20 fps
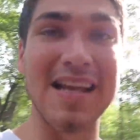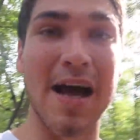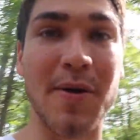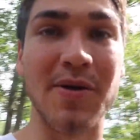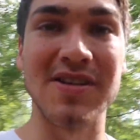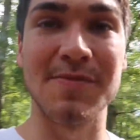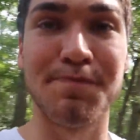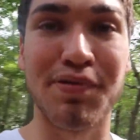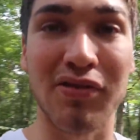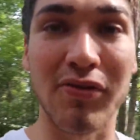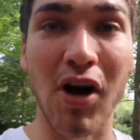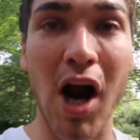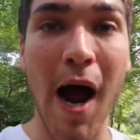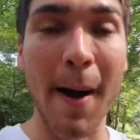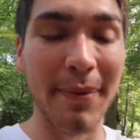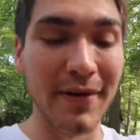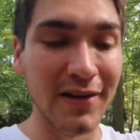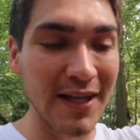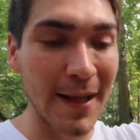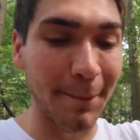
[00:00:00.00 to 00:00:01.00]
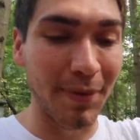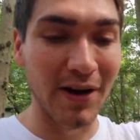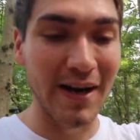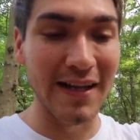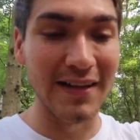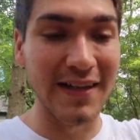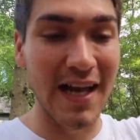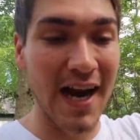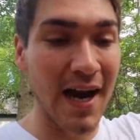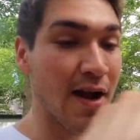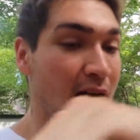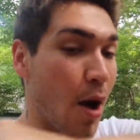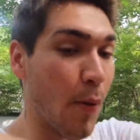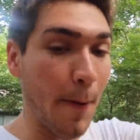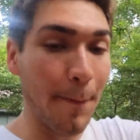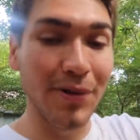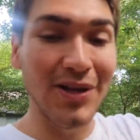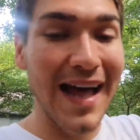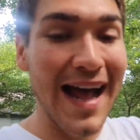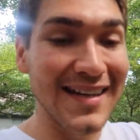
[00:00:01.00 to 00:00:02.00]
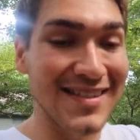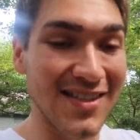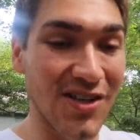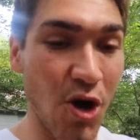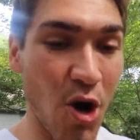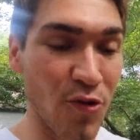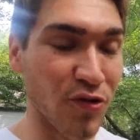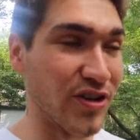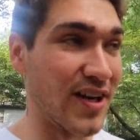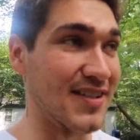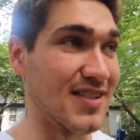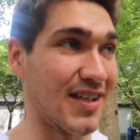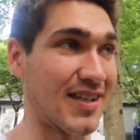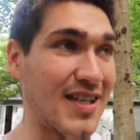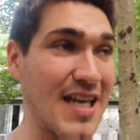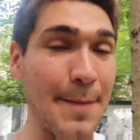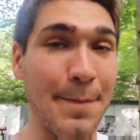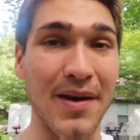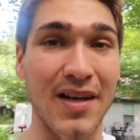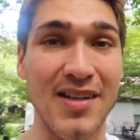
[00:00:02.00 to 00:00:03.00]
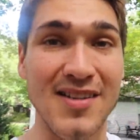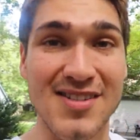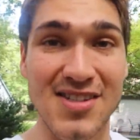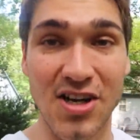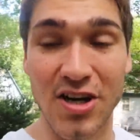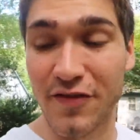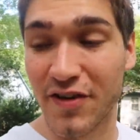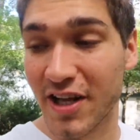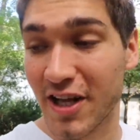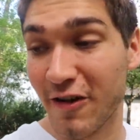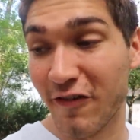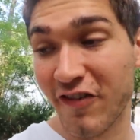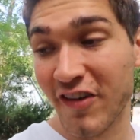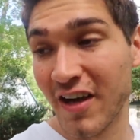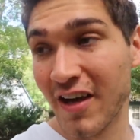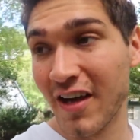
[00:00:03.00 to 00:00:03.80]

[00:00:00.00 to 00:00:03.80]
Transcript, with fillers: it's that was like properly put in there with plastic over it to keep it conservative. Yeah,